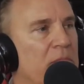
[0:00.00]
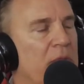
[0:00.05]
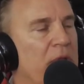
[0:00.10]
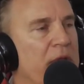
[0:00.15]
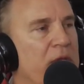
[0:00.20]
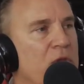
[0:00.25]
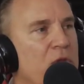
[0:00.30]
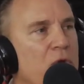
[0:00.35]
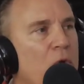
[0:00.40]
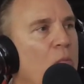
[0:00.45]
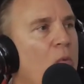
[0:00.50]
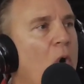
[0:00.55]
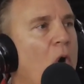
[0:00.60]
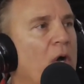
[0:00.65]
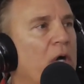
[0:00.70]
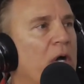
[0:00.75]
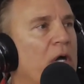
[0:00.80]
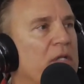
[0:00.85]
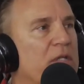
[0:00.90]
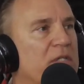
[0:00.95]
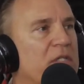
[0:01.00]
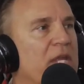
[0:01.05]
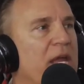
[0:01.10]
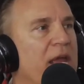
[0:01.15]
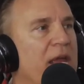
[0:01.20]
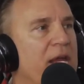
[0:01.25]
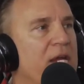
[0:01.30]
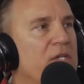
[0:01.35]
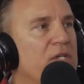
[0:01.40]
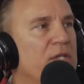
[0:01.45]
Like you don't walk no. on
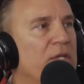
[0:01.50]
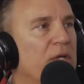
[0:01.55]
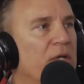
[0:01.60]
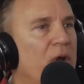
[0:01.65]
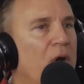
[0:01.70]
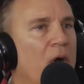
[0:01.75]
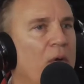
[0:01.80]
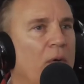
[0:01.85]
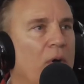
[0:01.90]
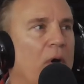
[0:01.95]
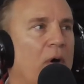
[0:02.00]
stage and they're going,